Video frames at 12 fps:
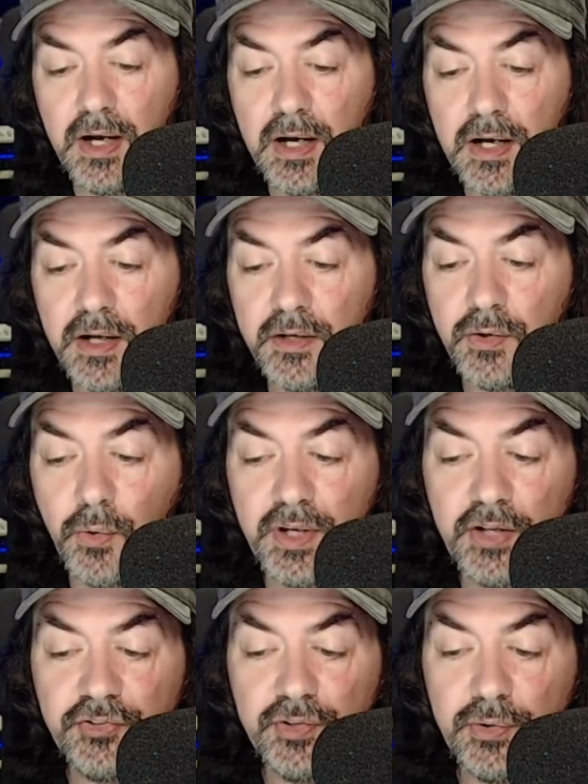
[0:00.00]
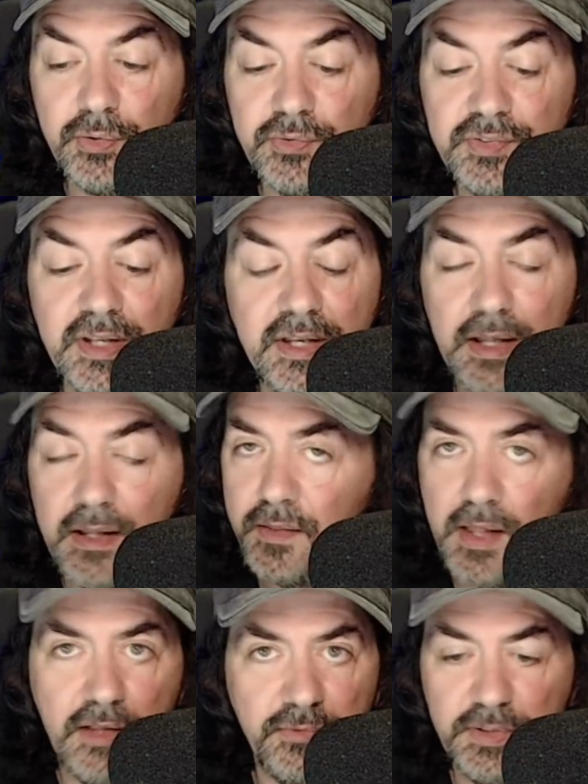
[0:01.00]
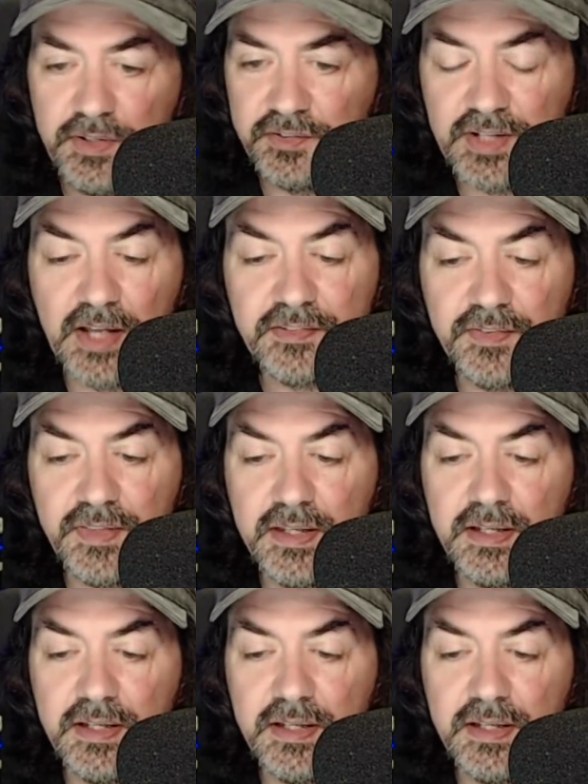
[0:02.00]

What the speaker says: Known issues, as we discussed,